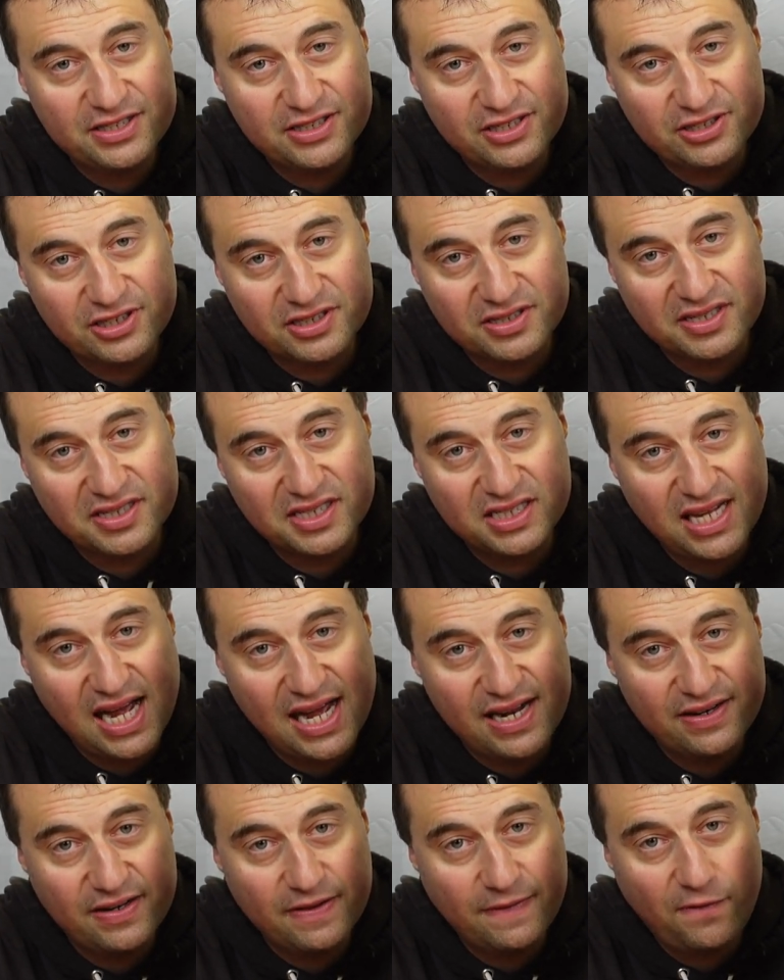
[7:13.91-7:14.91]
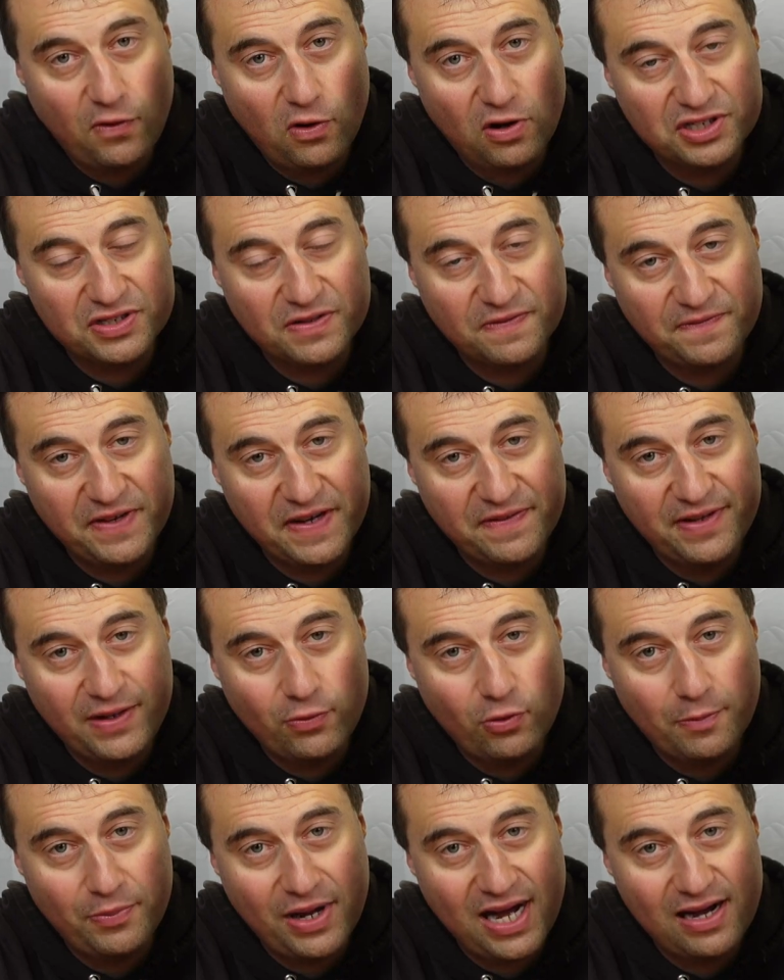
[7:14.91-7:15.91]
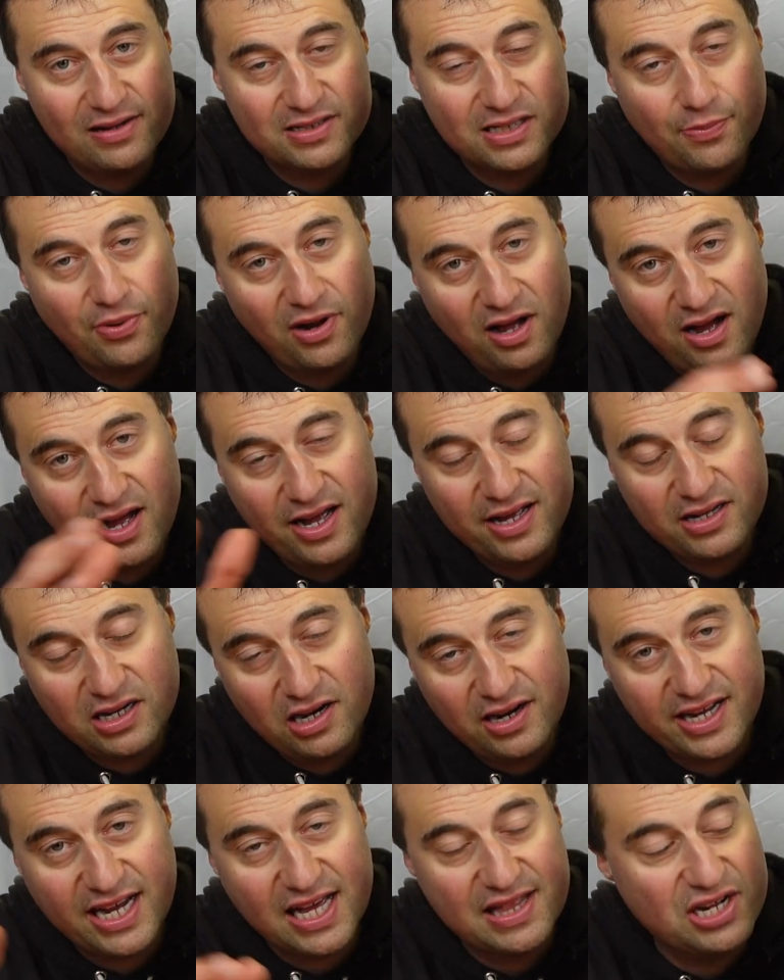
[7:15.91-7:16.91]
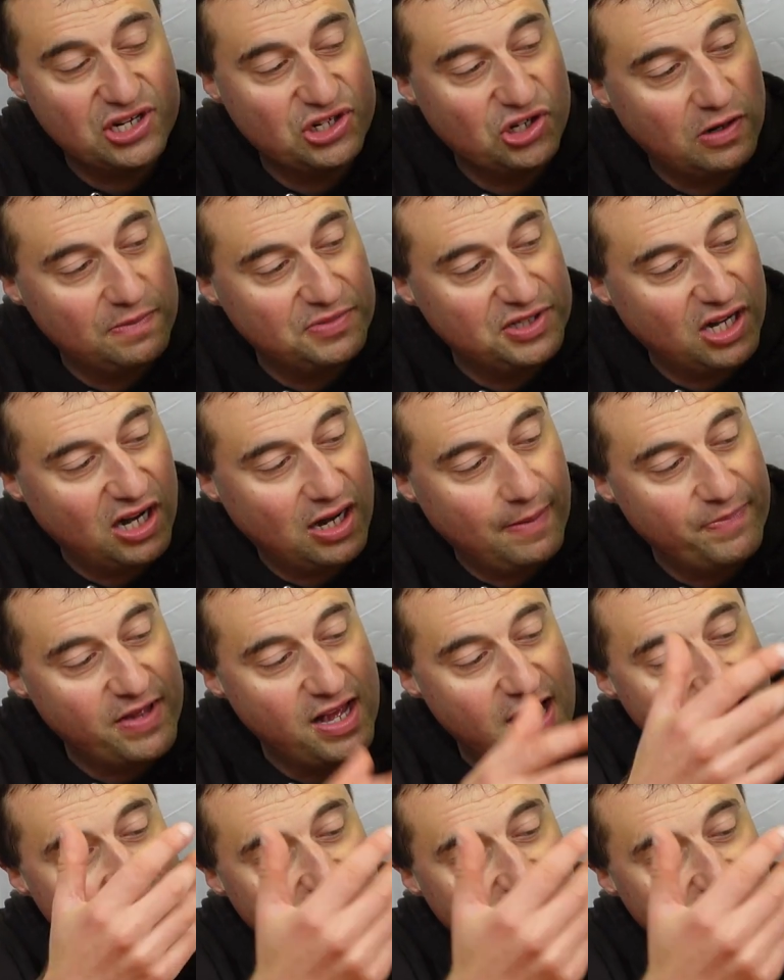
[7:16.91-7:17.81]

so just a standard 450 watt power supply, kind of get the job done.